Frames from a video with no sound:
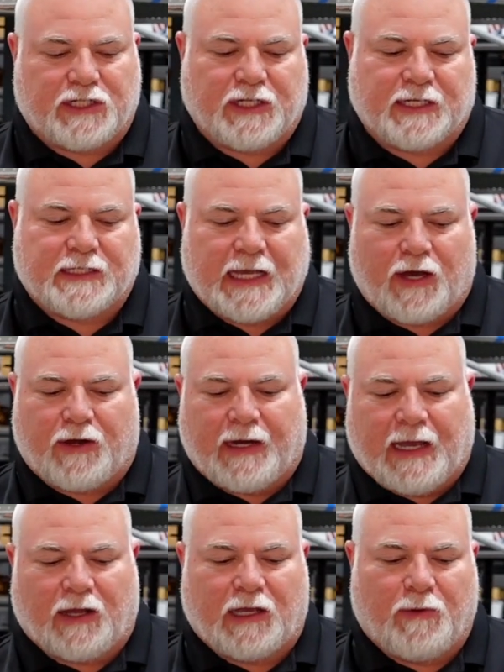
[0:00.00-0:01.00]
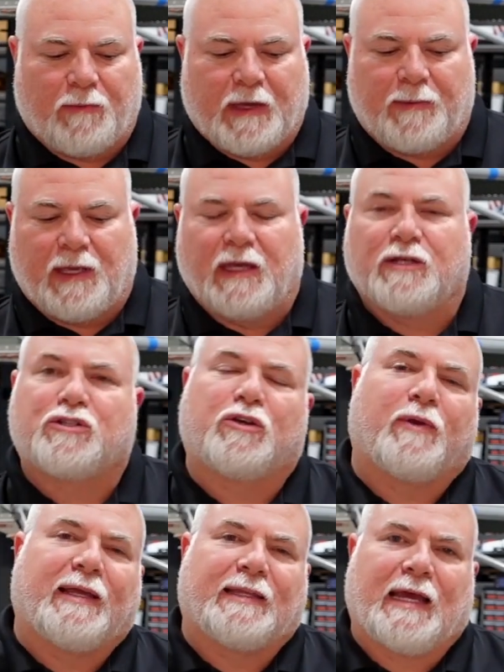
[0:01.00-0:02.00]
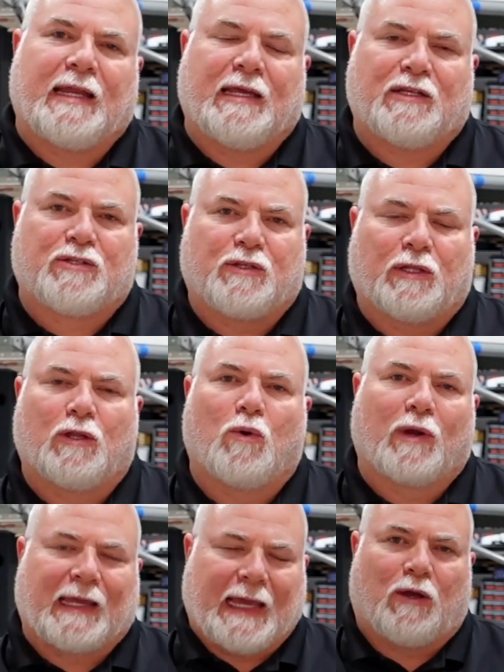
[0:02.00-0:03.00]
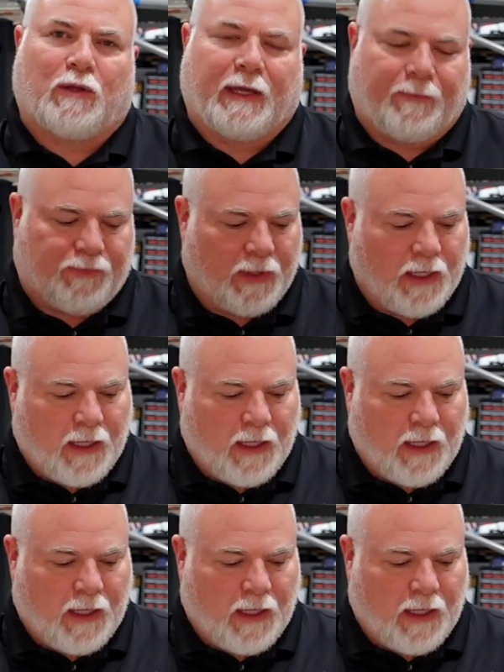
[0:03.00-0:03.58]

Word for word: sticks out and how can we maybe integrate that into the lower cowling.